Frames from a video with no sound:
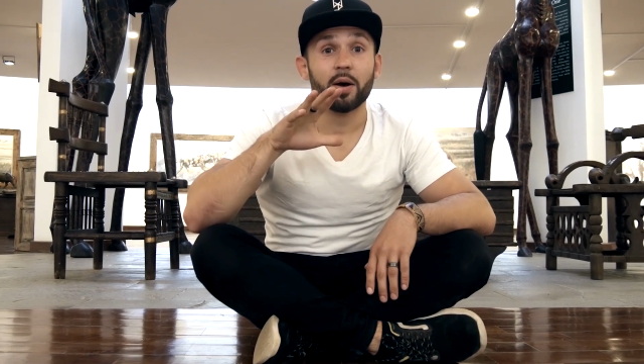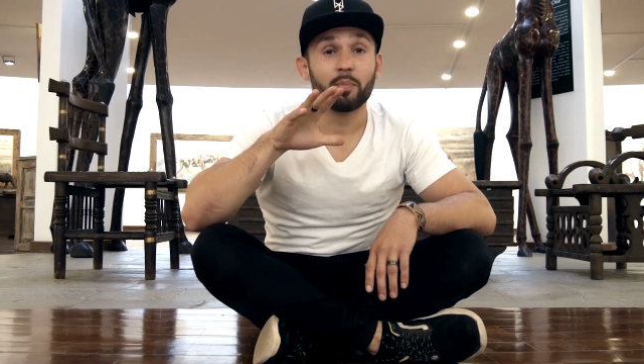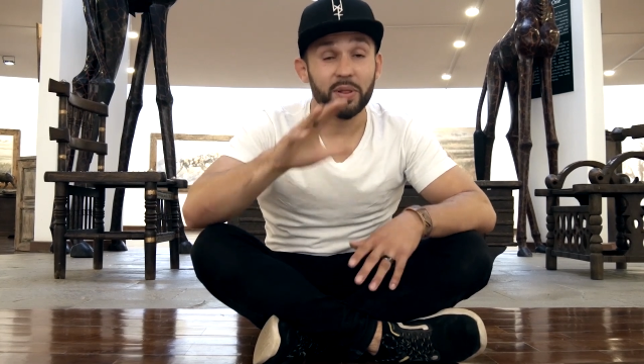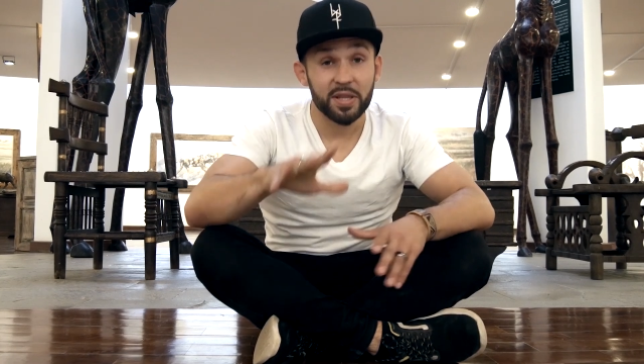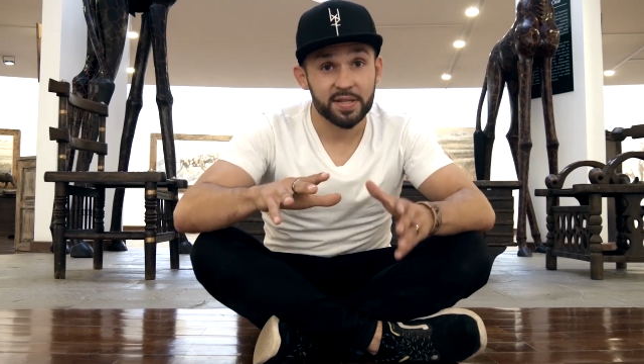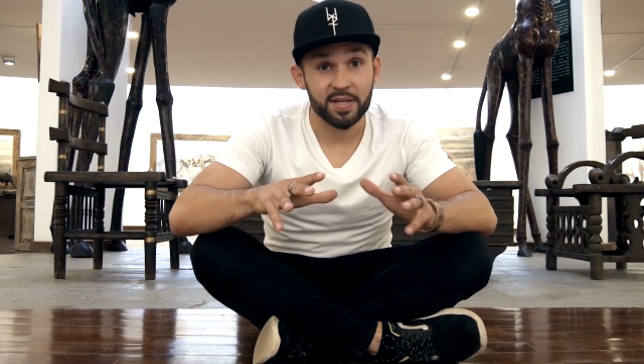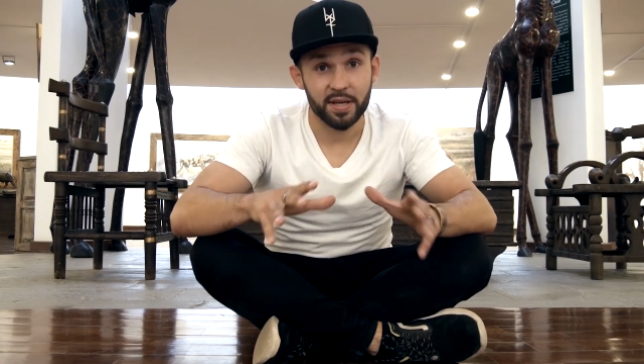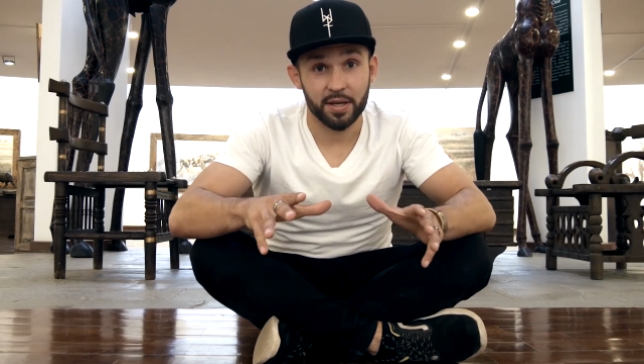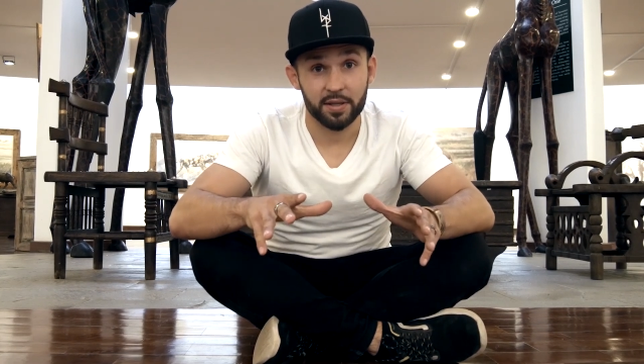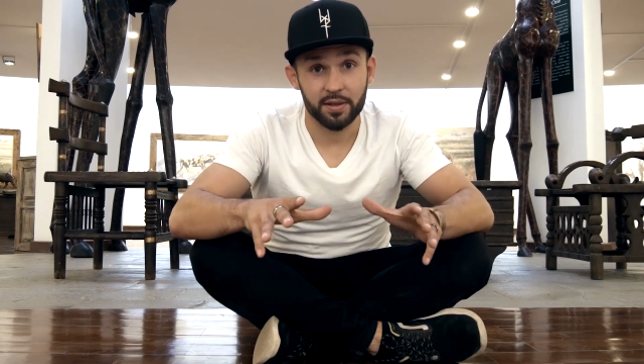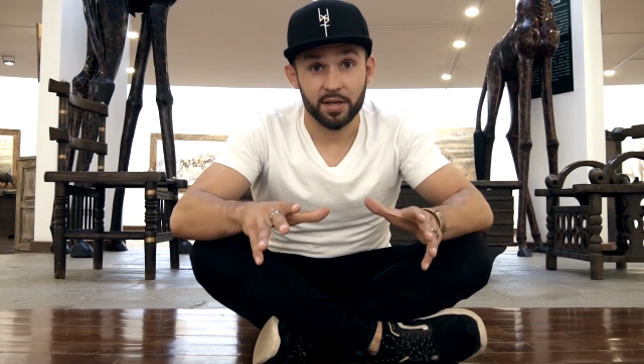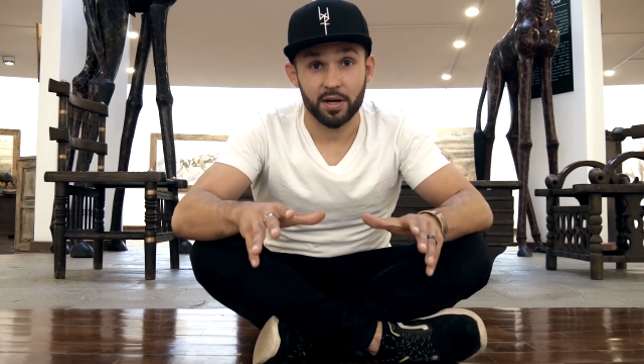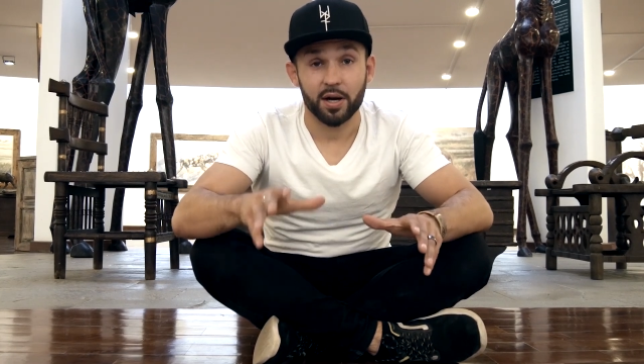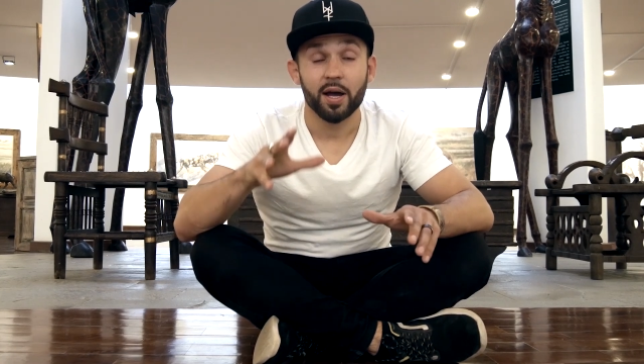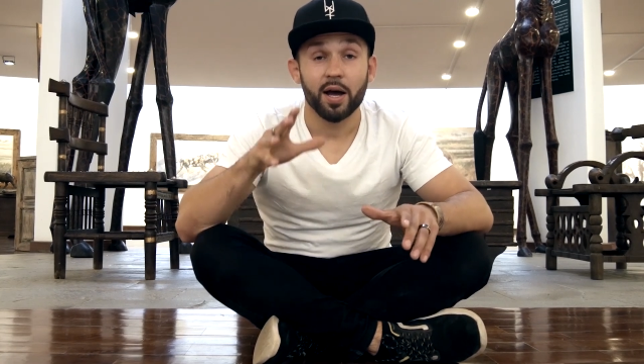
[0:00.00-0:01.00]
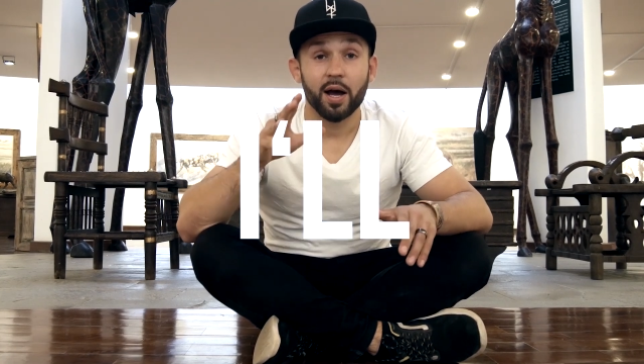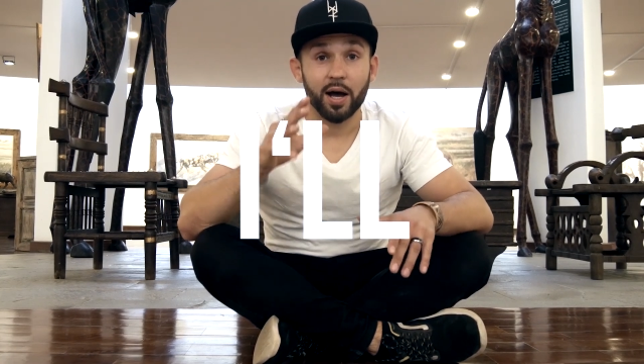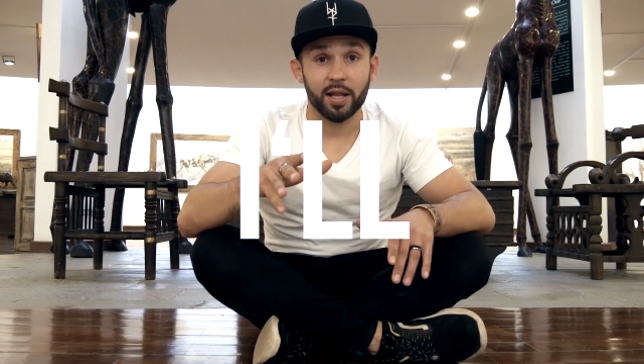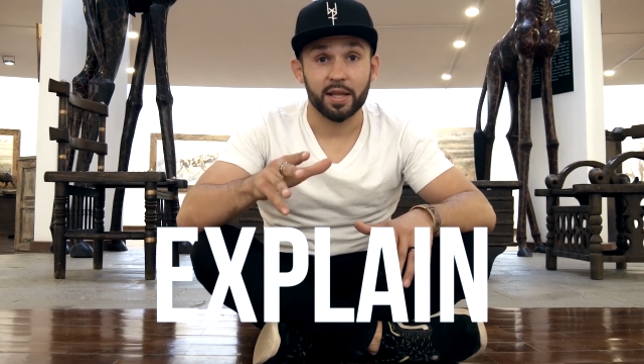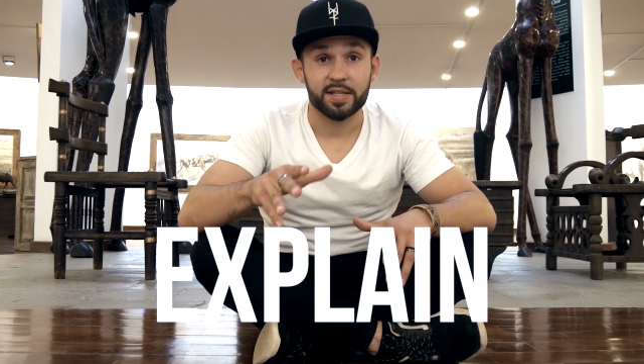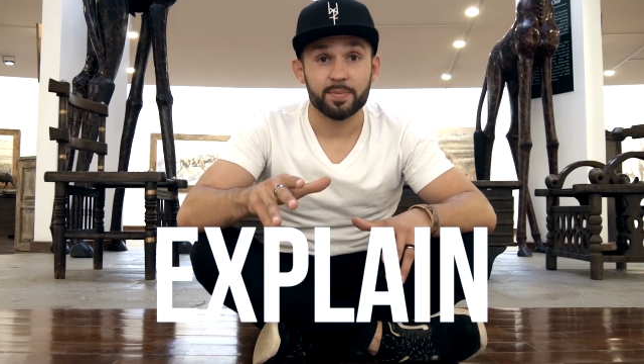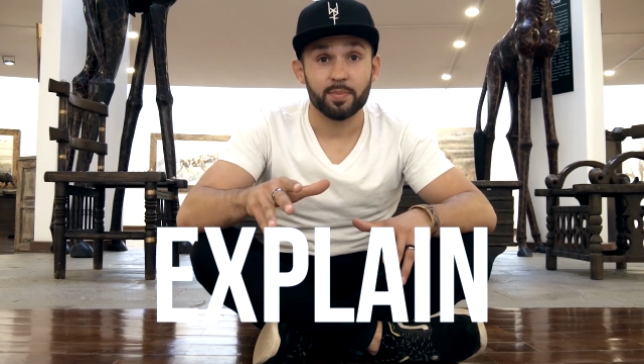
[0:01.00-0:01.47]
Please hang in there,
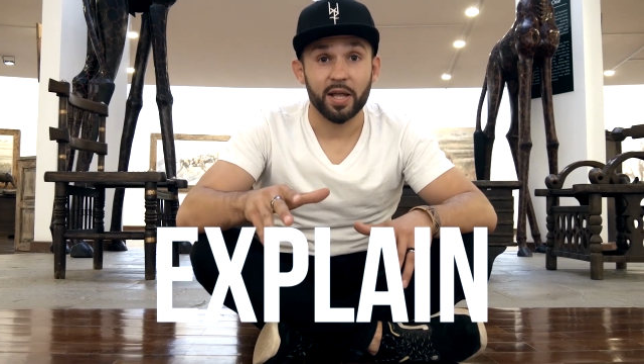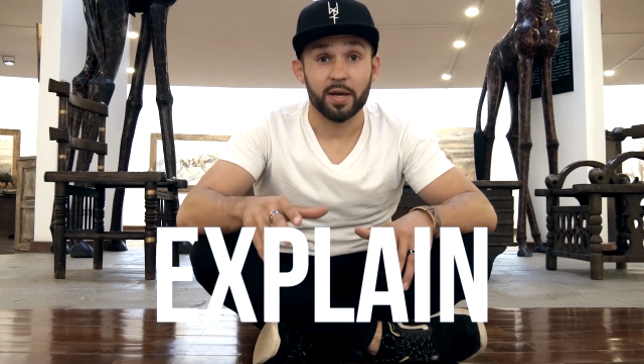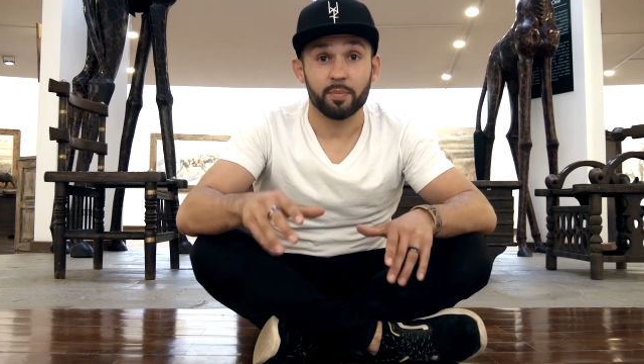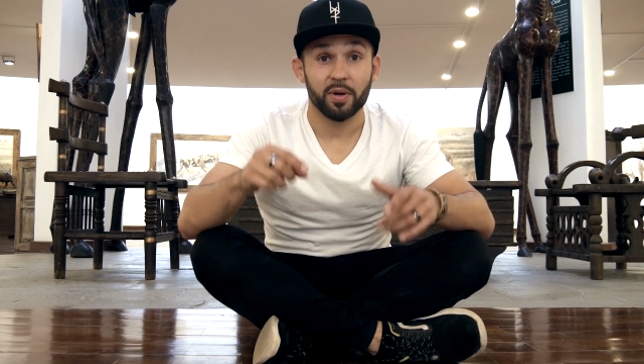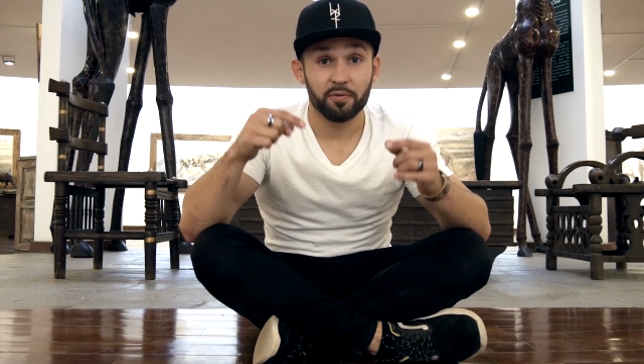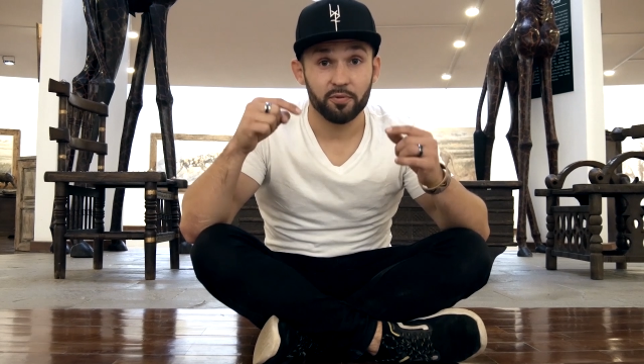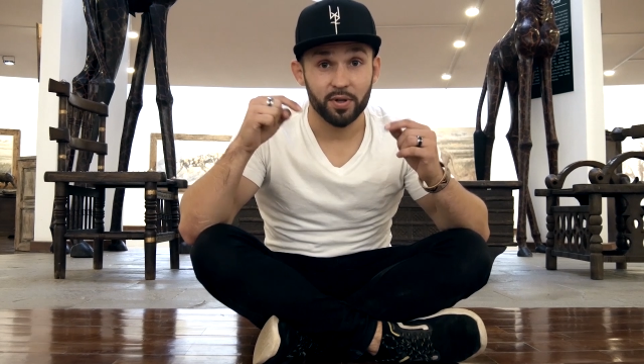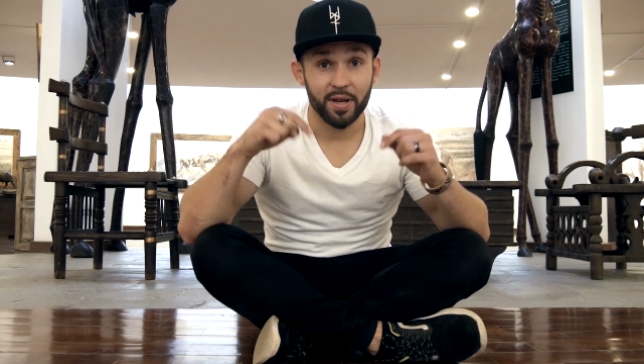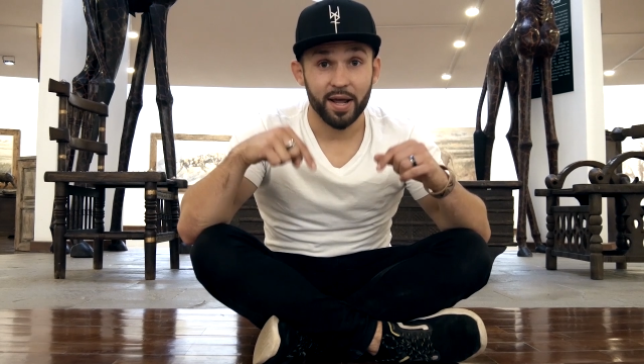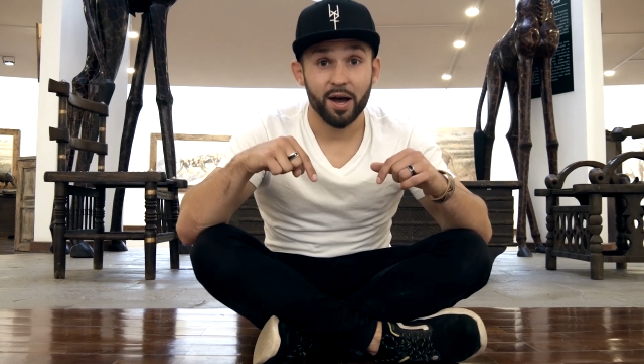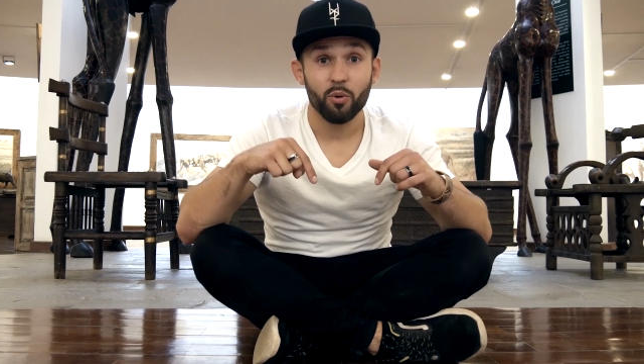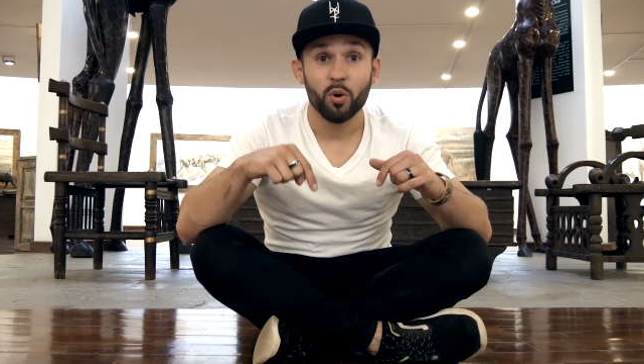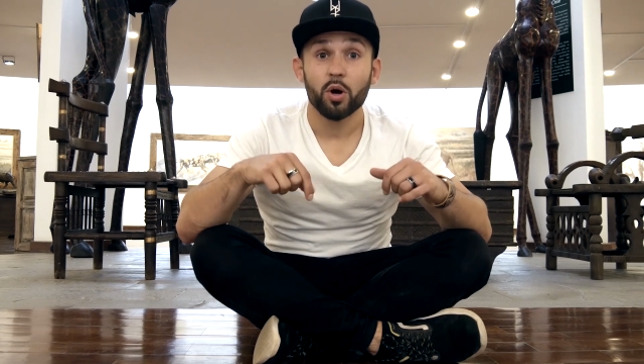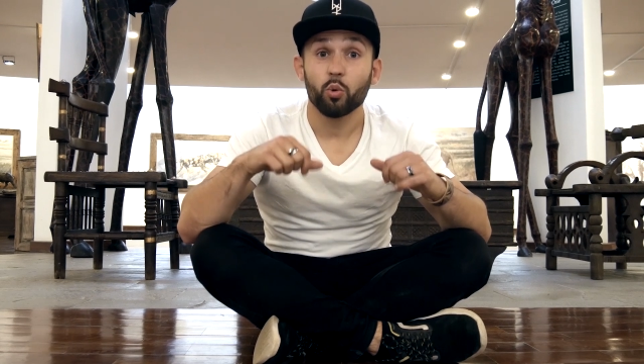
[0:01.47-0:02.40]
I'll explain, but for now,